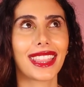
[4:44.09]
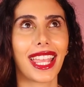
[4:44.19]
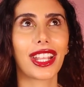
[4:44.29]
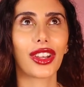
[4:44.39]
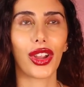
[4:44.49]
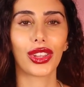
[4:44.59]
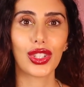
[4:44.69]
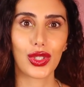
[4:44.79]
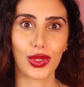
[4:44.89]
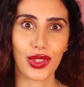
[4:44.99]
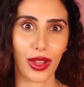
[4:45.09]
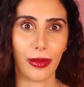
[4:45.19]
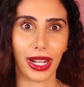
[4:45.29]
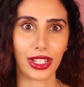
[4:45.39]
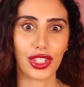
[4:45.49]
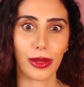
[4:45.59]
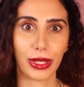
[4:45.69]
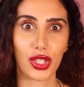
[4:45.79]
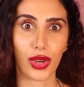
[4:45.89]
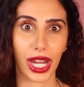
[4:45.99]
they can only do so much to
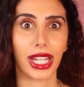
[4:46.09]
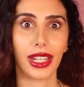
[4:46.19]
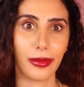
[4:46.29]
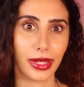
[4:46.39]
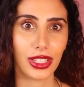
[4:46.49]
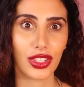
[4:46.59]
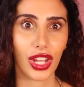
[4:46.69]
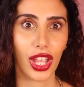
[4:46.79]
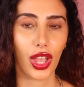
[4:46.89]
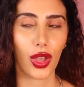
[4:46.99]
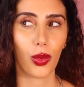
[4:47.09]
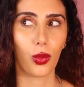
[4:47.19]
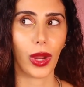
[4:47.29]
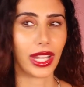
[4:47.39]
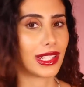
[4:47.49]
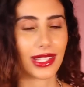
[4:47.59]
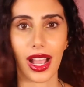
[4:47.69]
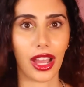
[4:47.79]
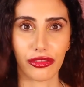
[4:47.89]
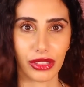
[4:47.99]
portray an image when it's
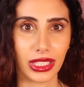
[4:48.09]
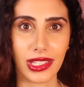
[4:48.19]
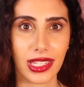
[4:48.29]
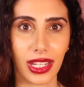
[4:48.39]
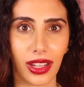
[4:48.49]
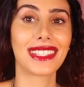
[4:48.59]
unrealistic.